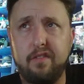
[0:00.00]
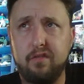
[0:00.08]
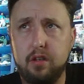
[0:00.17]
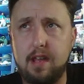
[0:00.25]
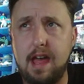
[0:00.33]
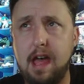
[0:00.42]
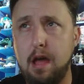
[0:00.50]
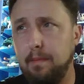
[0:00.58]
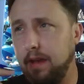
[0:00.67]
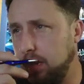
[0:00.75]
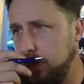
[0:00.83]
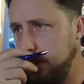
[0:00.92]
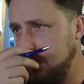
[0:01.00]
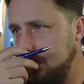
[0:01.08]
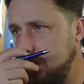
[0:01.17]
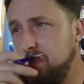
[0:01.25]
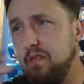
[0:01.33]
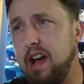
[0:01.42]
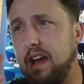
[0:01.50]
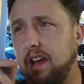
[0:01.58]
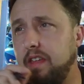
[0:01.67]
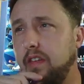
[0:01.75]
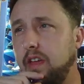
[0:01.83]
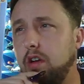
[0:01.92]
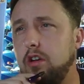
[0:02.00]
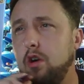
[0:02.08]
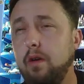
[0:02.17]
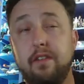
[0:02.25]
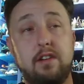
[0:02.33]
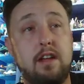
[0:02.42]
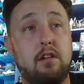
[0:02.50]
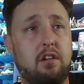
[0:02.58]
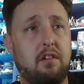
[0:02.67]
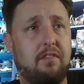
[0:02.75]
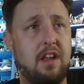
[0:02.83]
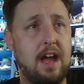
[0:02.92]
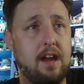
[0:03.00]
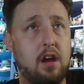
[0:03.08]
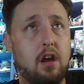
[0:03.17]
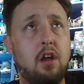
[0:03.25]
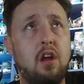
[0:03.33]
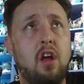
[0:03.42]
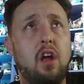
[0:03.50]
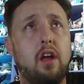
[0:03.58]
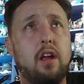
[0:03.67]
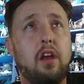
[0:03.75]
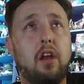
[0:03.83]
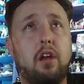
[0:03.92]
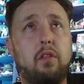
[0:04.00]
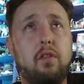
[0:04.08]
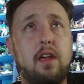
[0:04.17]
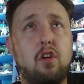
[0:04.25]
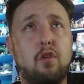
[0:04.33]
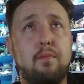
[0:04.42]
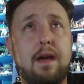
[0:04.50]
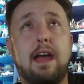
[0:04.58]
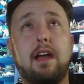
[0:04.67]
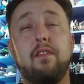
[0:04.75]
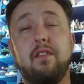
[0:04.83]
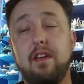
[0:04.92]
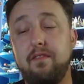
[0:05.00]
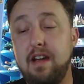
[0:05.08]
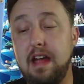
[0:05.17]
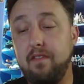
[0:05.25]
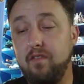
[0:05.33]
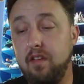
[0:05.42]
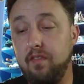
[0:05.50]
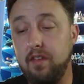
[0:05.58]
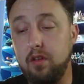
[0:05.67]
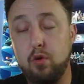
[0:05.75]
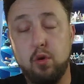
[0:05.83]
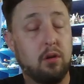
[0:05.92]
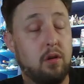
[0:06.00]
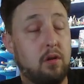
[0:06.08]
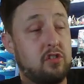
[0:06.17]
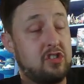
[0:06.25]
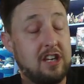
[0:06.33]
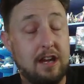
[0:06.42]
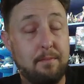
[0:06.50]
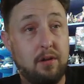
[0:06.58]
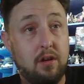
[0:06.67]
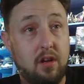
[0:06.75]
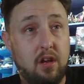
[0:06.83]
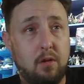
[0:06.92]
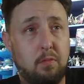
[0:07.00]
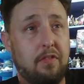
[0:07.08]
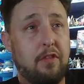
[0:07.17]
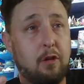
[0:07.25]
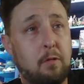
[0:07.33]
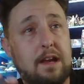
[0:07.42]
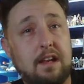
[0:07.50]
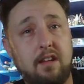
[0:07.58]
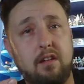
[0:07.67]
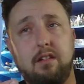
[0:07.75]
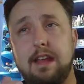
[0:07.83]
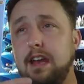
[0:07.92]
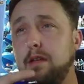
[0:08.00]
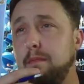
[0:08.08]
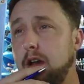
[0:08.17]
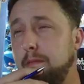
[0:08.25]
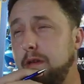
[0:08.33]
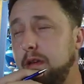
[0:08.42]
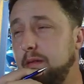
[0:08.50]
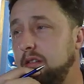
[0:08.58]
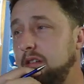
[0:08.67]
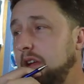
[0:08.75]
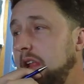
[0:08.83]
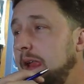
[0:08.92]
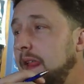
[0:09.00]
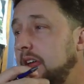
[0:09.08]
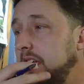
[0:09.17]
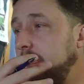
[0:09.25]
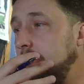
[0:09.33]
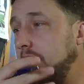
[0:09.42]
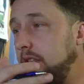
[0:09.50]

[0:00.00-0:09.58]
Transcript: Tom and Tuvok, I think, go in the Delta Flyer. And they go back and they find that the Kuluk ship with the green little teddy bear people is